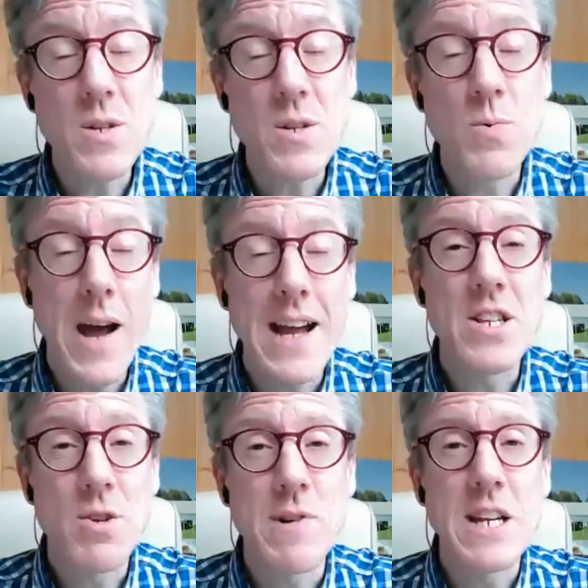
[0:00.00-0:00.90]
way to
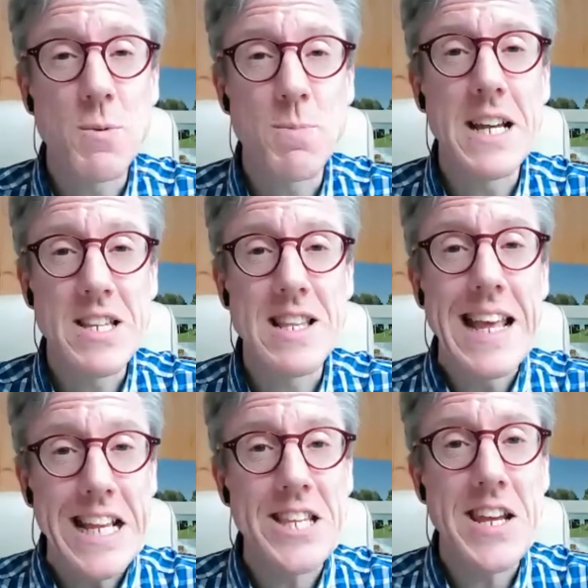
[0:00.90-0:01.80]
reach me is
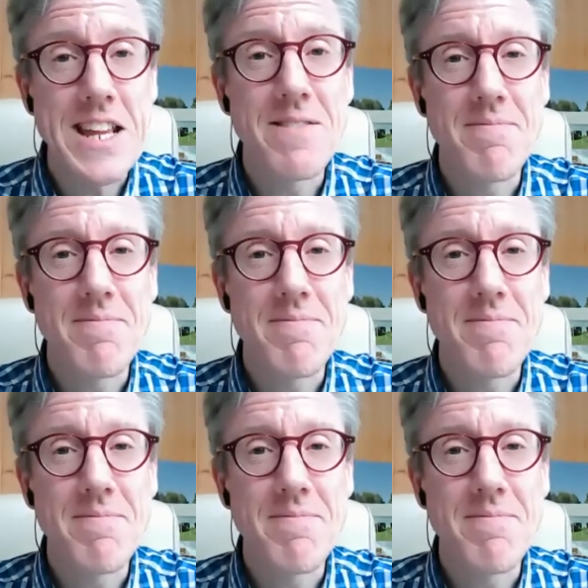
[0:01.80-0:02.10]
LinkedIn.